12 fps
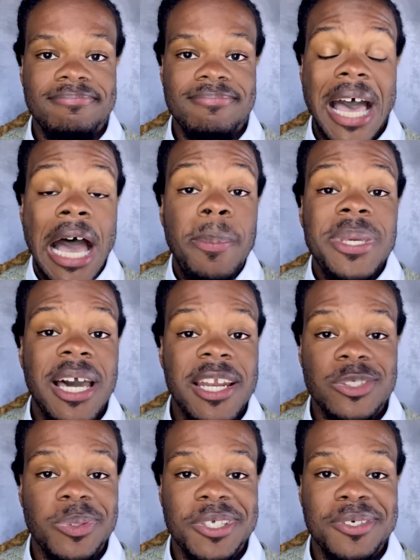I'll be honest
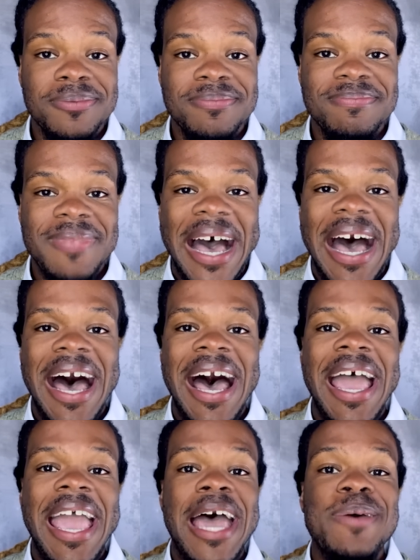with you. I
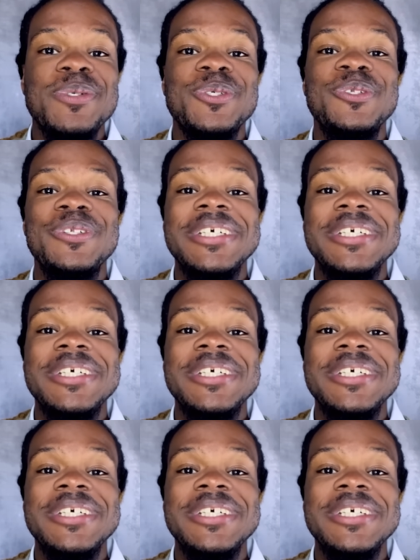absolutely